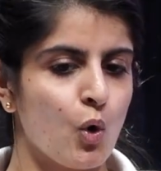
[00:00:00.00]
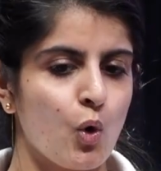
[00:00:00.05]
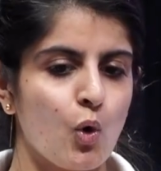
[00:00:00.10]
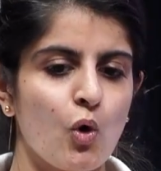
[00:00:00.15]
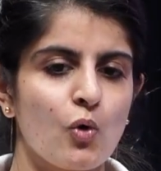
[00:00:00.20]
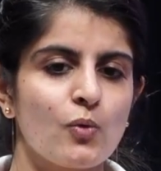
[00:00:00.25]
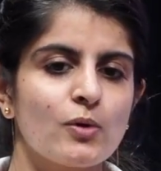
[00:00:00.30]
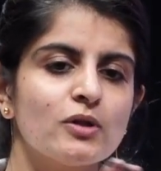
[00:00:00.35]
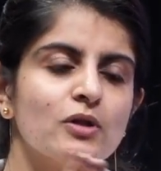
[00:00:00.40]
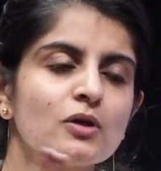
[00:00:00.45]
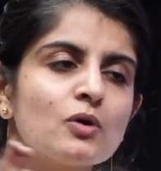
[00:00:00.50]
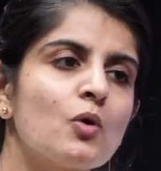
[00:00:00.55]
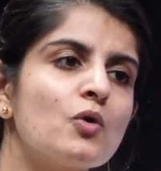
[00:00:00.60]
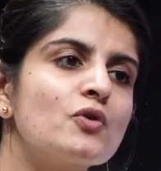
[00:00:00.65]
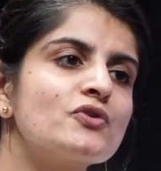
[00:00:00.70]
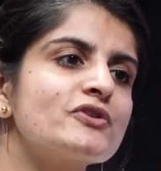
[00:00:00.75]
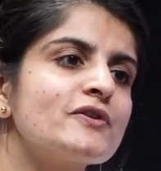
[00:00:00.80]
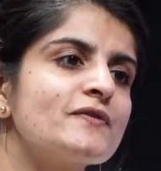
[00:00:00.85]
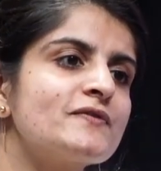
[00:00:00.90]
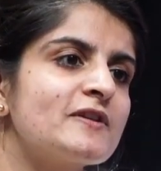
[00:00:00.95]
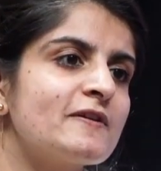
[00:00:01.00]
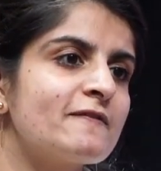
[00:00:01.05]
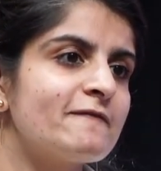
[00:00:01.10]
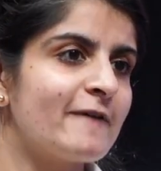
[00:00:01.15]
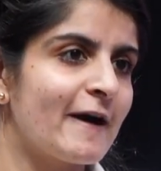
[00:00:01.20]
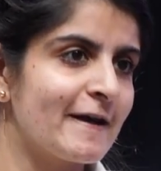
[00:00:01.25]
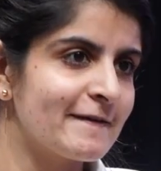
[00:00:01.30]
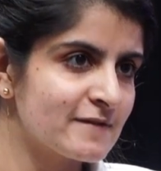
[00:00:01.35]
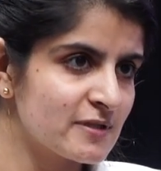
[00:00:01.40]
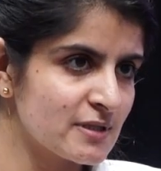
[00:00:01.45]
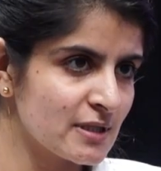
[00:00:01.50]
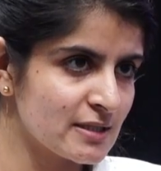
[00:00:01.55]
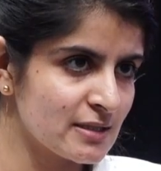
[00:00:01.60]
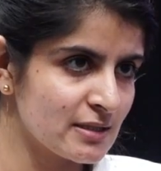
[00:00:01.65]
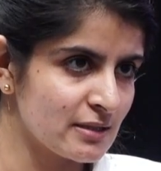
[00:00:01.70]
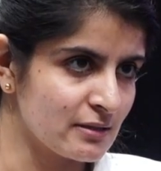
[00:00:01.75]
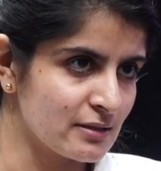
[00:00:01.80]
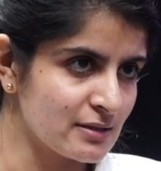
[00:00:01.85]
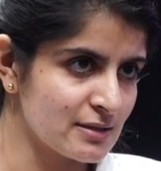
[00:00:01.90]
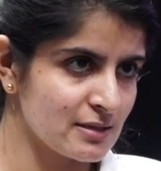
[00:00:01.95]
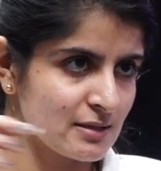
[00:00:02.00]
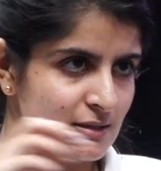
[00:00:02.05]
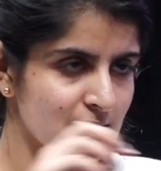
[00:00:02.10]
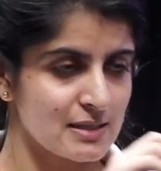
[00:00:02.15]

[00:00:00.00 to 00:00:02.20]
Over the course of say 5-6 years,